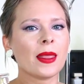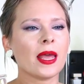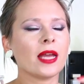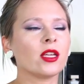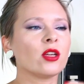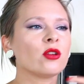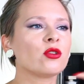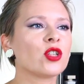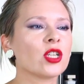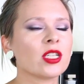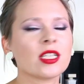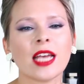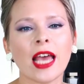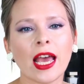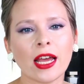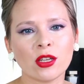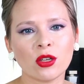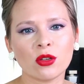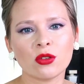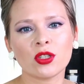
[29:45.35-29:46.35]
and you just
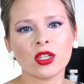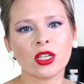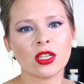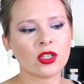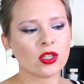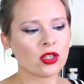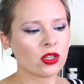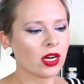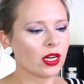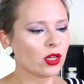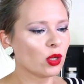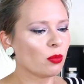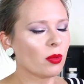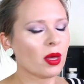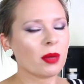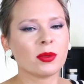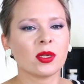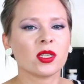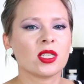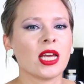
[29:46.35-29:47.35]
had your dinner and you
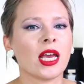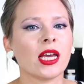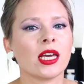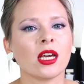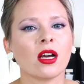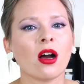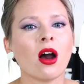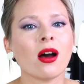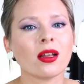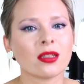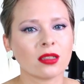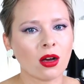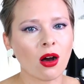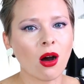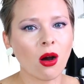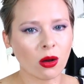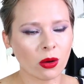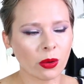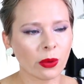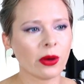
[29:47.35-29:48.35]
maybe you're taking hot
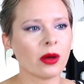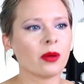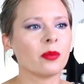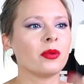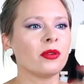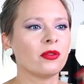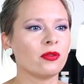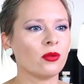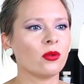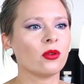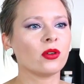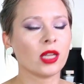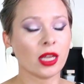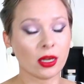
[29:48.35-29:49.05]
cocoa before,